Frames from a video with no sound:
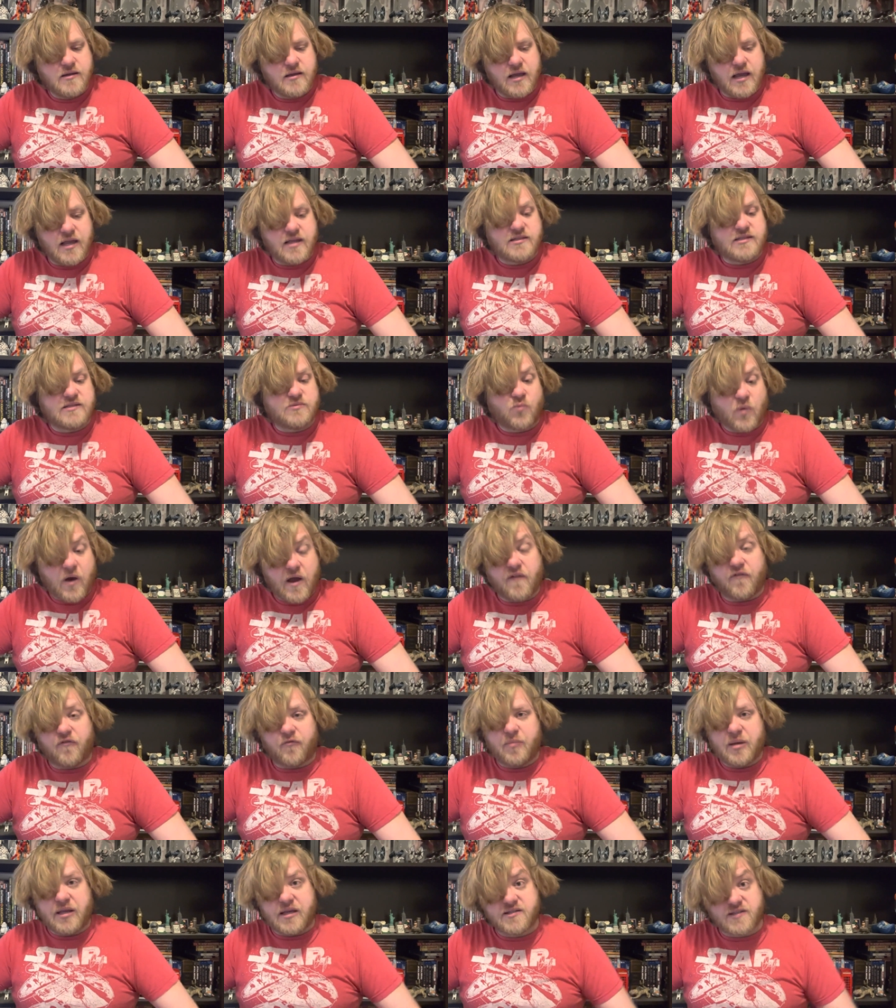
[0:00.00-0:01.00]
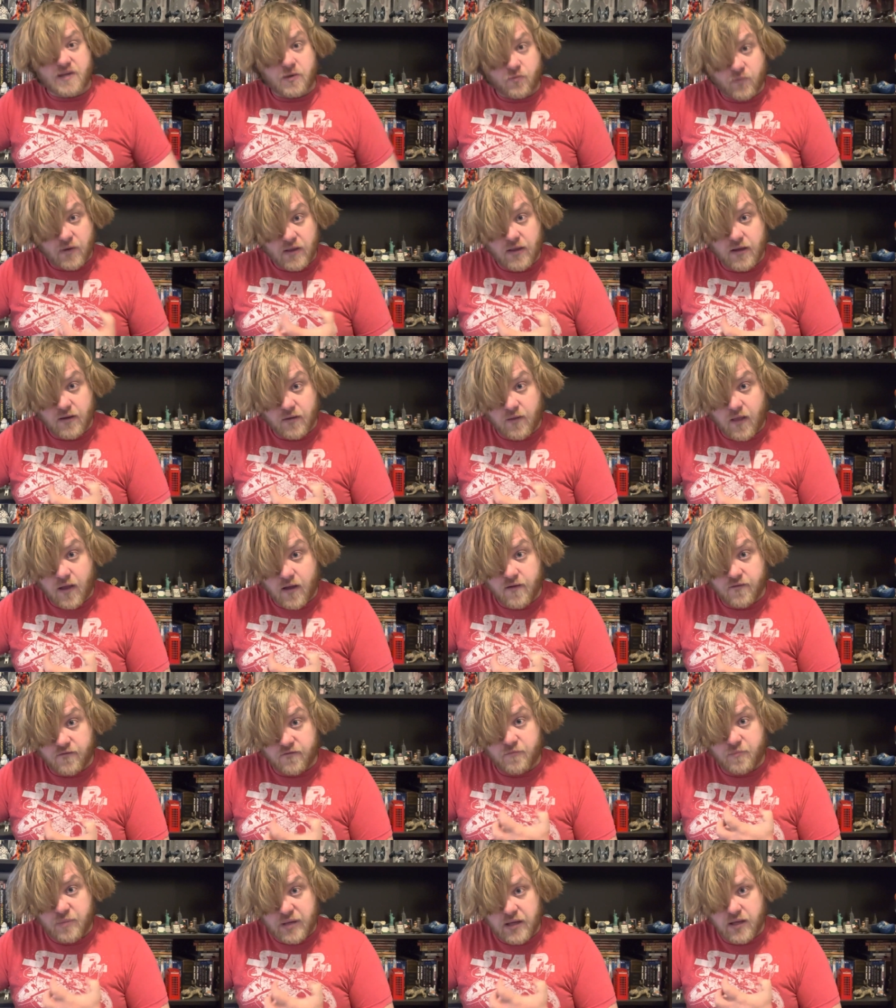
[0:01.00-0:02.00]
it's rough because I really
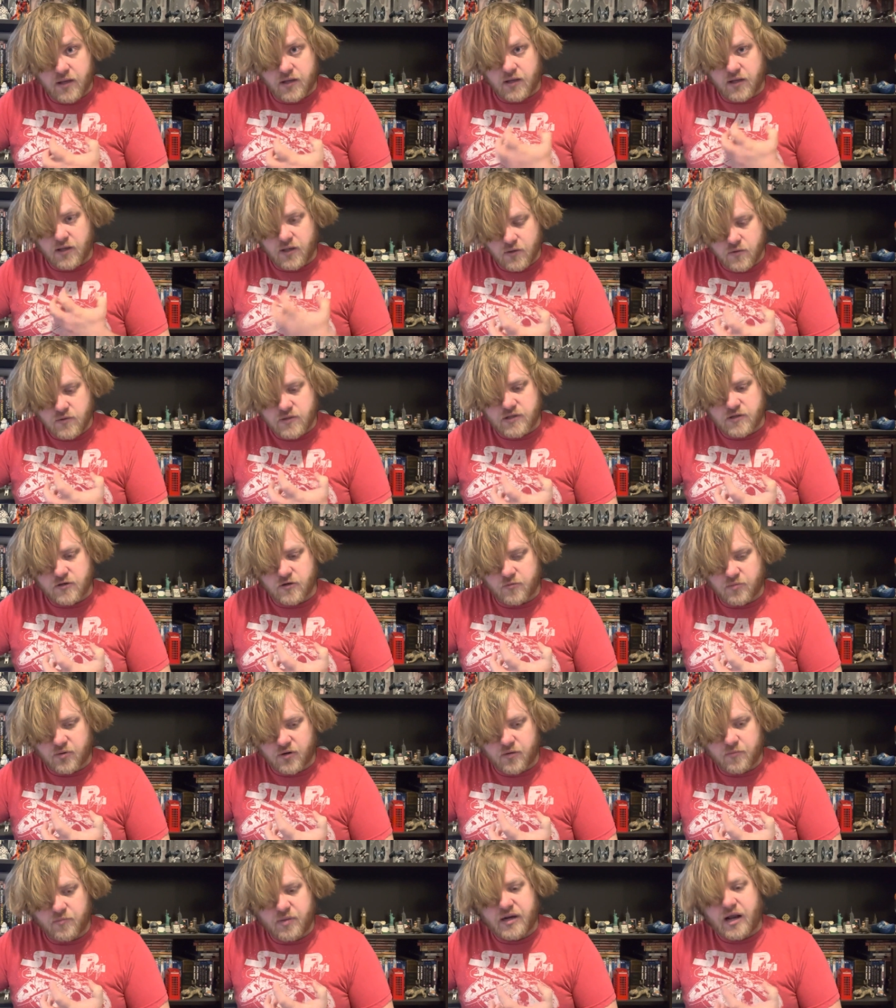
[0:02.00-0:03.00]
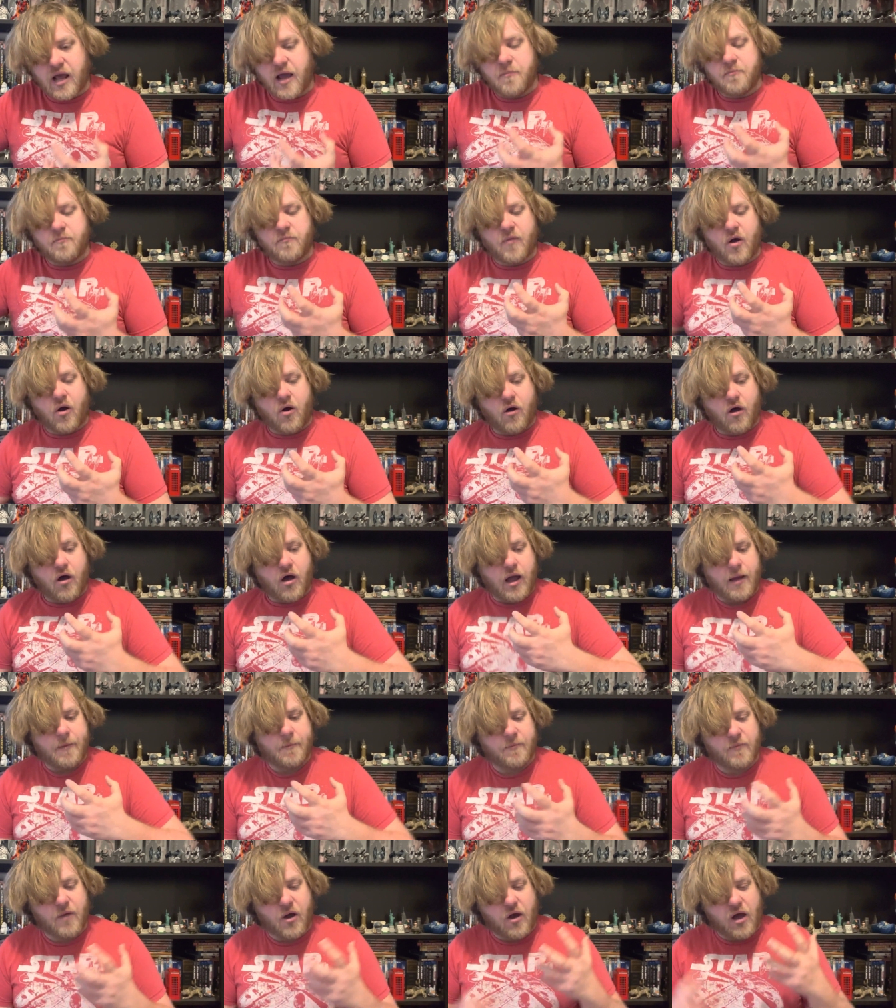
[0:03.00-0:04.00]
love being a YouTuber, but I'm
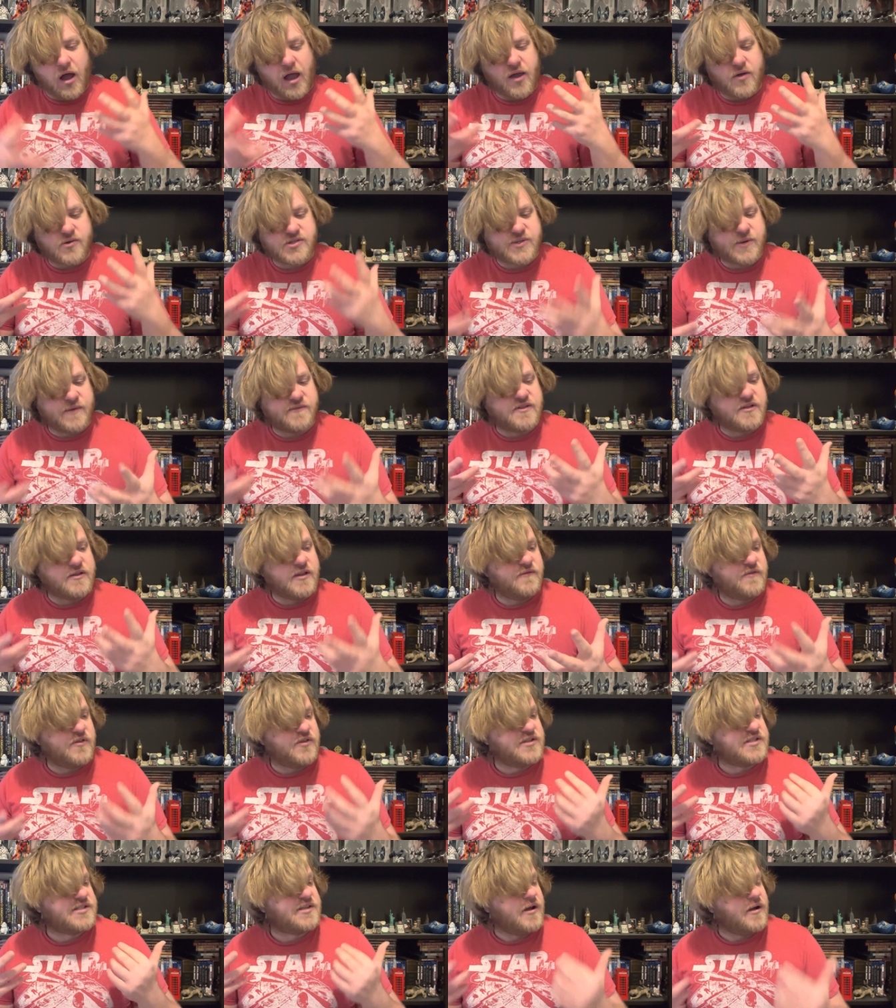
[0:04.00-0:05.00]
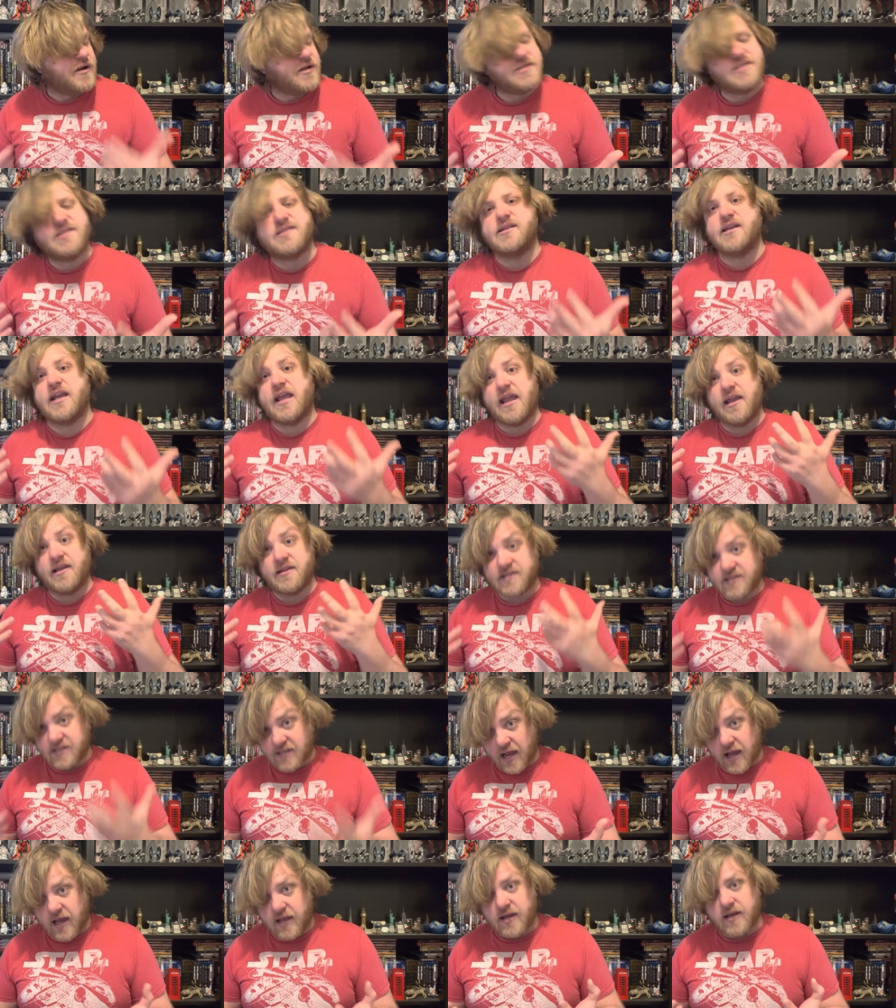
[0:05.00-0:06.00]
I'm I also have to live in this constant
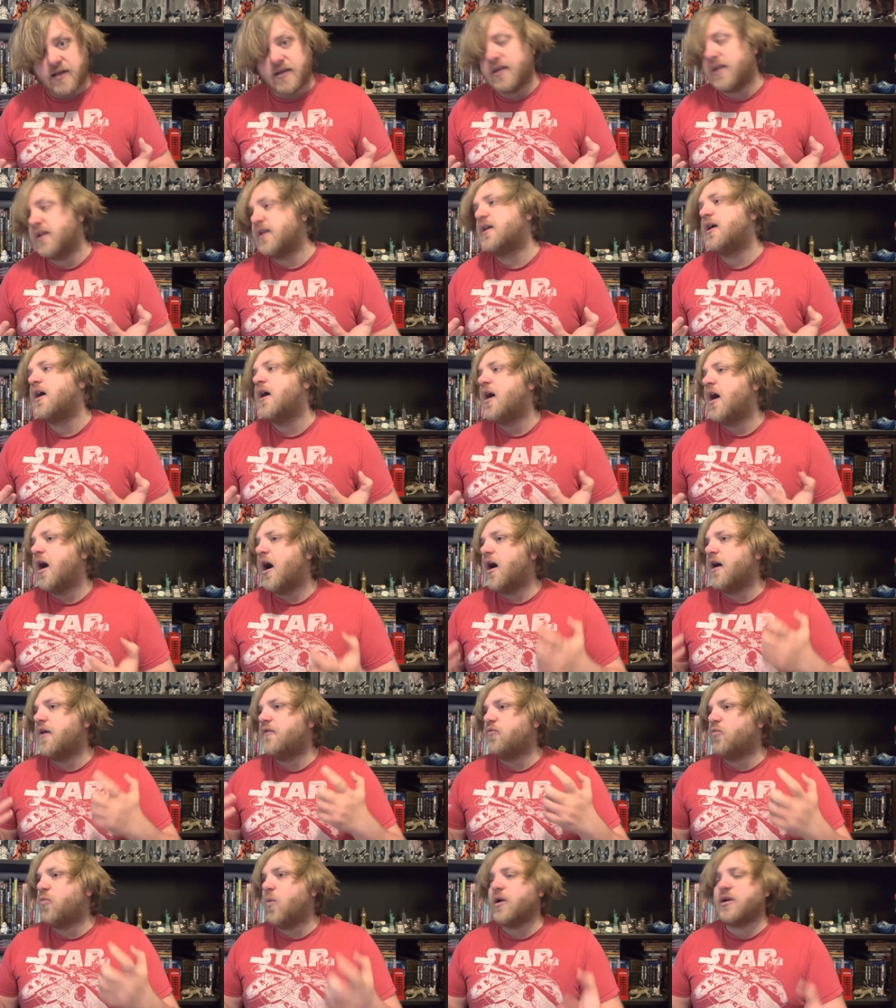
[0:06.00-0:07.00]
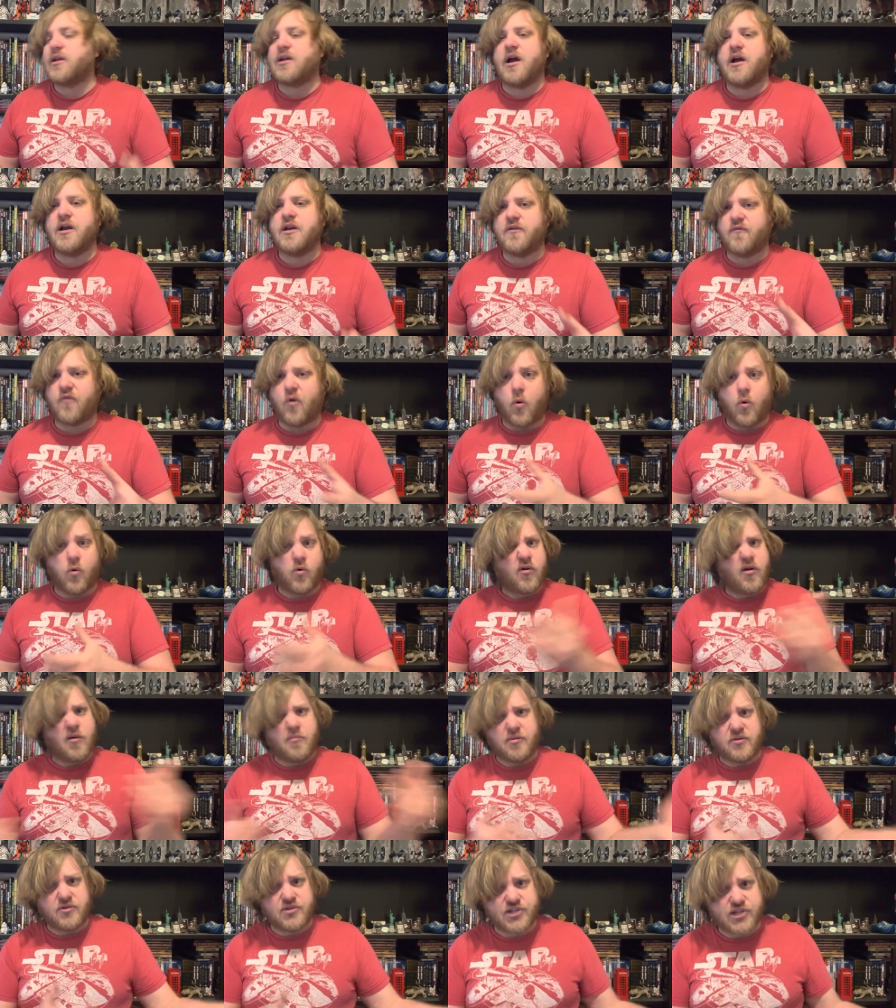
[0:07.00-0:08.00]
anxiety of what kind of
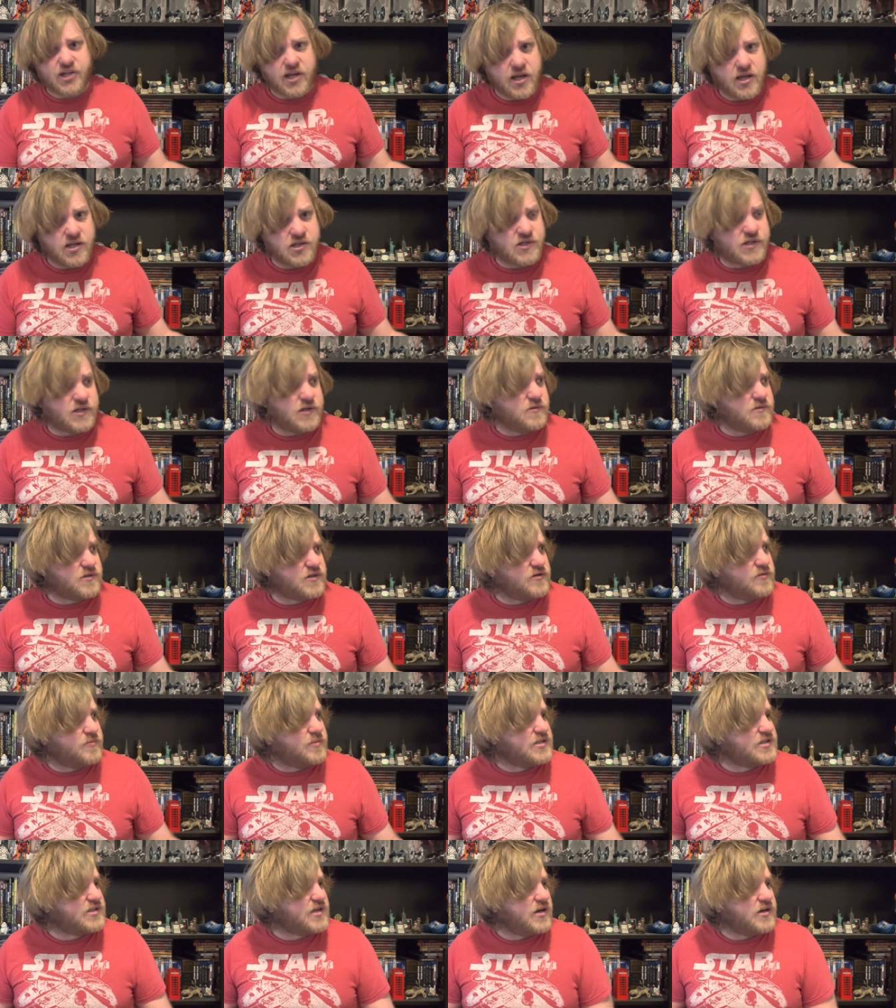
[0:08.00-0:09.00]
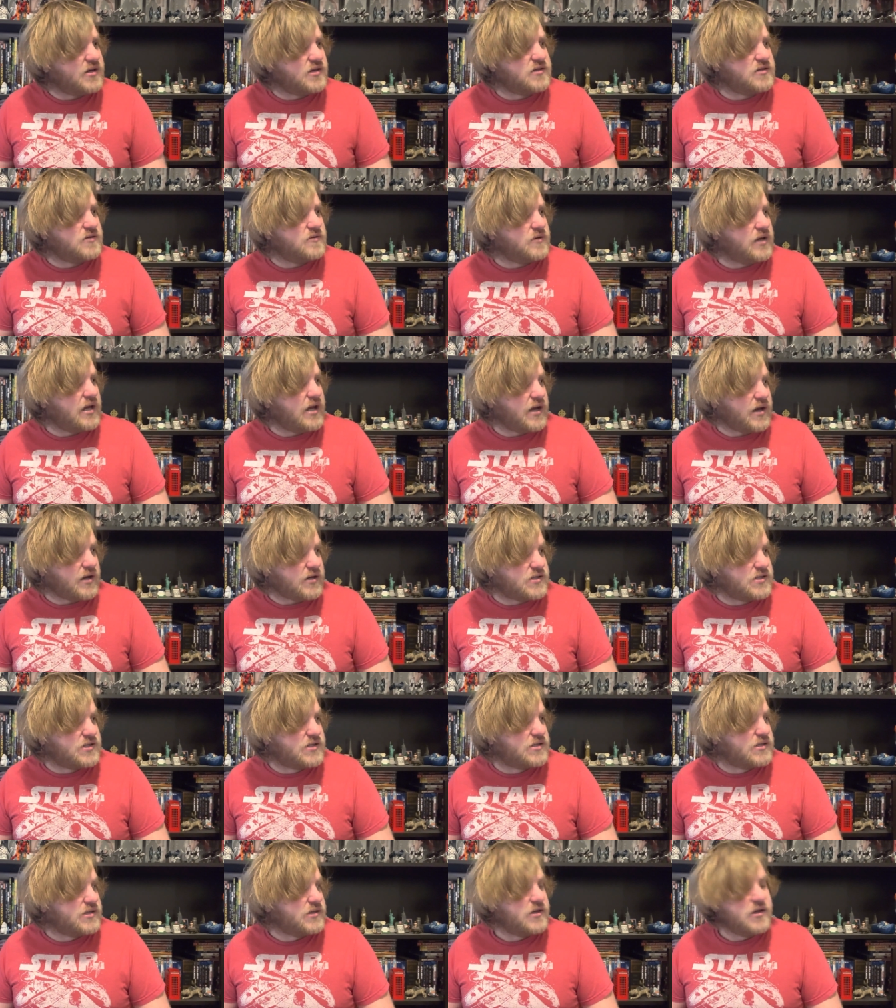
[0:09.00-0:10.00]
horrible change YouTube is going to do
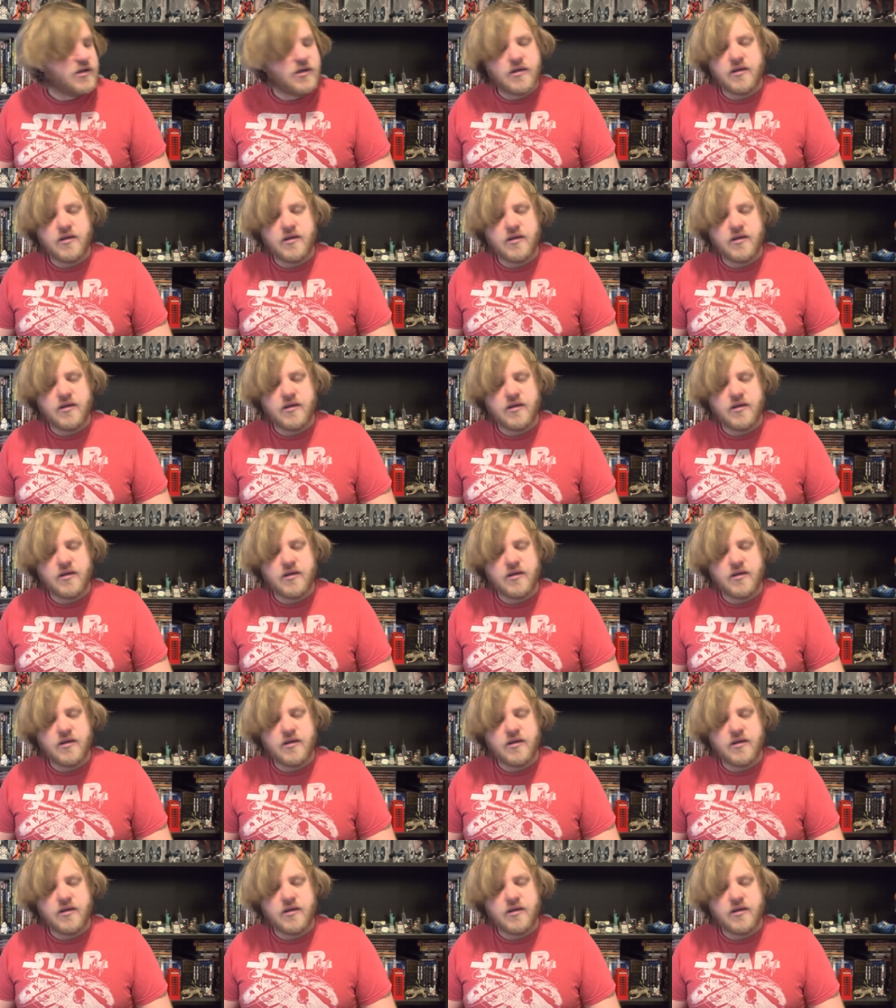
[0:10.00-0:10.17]
next.